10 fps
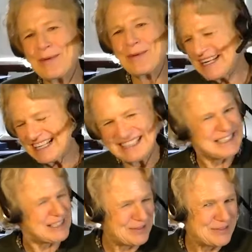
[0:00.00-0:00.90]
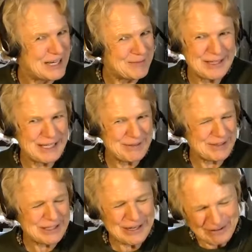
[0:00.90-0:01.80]
one, hand, I didn't really believe
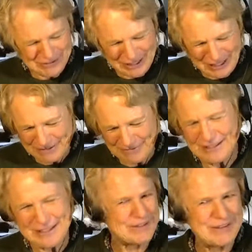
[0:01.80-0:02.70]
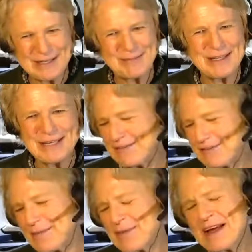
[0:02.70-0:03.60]
in an afterlife. I didn't really yeah. believe
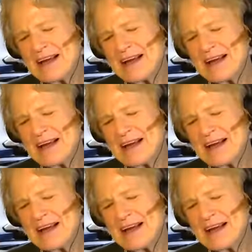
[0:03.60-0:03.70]
that